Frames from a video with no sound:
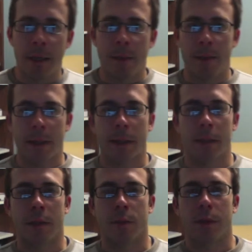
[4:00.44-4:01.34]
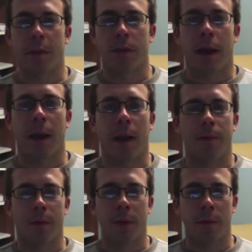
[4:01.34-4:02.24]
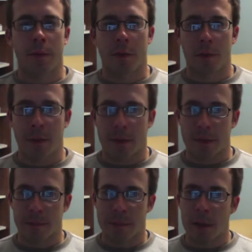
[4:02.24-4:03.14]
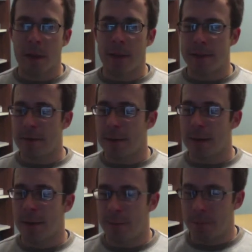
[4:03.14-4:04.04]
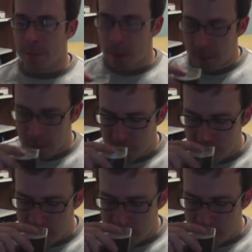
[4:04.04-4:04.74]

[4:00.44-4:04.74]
23 because we dry hopped it with 2 pounds of pecans.